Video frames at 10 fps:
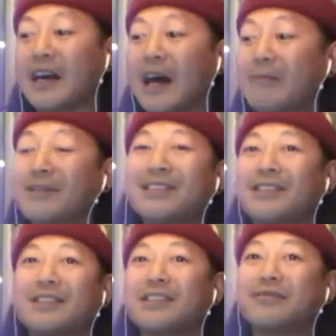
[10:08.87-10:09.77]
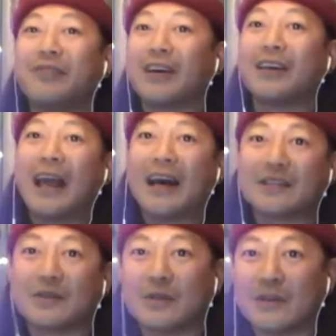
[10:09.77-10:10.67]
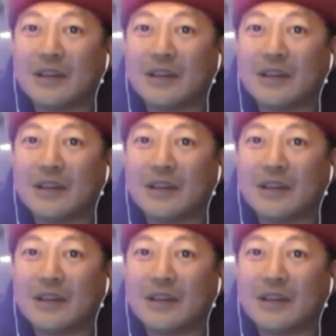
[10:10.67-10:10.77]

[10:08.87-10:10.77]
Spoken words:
I wasn't just this fucking asshole